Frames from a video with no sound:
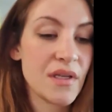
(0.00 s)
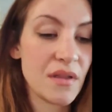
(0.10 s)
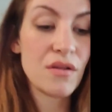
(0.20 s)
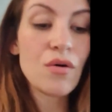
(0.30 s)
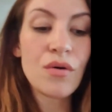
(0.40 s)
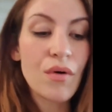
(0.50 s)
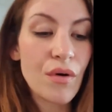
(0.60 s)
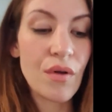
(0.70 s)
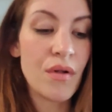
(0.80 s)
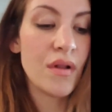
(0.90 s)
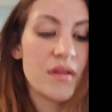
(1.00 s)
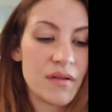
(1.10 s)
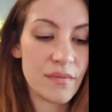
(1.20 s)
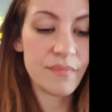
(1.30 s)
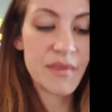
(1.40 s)
local
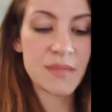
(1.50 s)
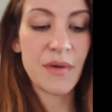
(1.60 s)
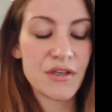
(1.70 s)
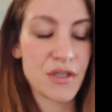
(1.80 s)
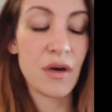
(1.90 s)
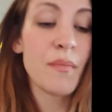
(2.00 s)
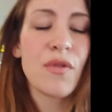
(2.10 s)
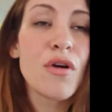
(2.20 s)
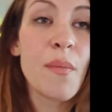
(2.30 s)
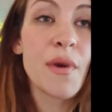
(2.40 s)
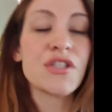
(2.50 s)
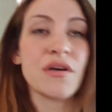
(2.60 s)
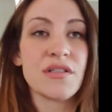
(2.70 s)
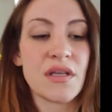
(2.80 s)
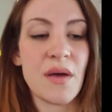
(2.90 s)
martial
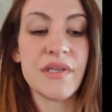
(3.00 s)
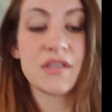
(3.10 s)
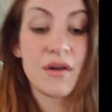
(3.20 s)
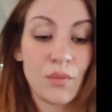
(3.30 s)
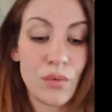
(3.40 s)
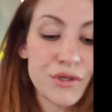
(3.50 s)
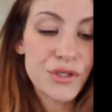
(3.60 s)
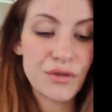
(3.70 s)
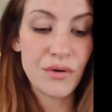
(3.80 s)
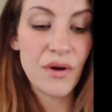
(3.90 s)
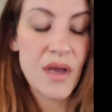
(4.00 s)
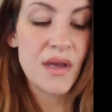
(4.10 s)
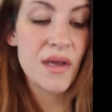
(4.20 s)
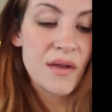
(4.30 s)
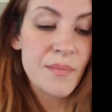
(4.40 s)
arts club. He started wushu,
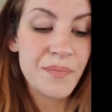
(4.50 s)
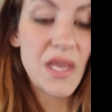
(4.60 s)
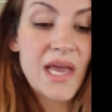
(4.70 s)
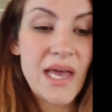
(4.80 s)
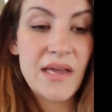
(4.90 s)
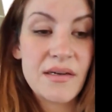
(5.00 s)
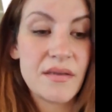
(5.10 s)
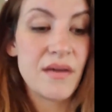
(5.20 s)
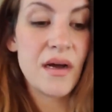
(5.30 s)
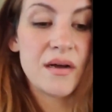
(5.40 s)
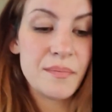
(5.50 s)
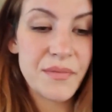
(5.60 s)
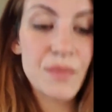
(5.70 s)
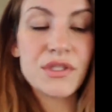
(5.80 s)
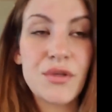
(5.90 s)
and
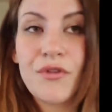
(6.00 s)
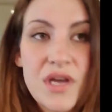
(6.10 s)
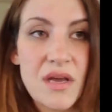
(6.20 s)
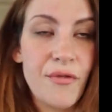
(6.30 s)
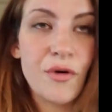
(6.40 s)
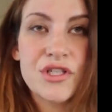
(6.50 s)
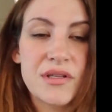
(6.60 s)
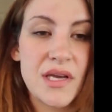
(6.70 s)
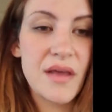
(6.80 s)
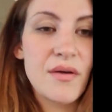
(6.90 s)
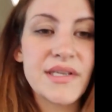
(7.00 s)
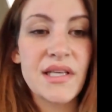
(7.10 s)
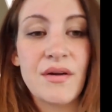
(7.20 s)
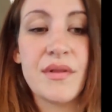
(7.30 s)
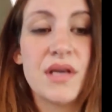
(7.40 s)
it was free, fortunately. Otherwise,
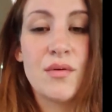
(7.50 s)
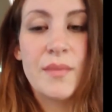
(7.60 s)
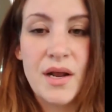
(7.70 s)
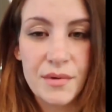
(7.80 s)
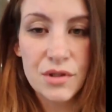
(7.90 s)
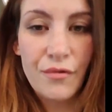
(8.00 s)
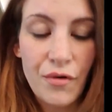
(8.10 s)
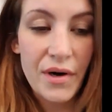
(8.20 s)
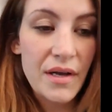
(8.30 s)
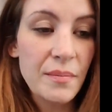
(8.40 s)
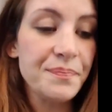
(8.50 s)
I don't think he would have been able to afford it.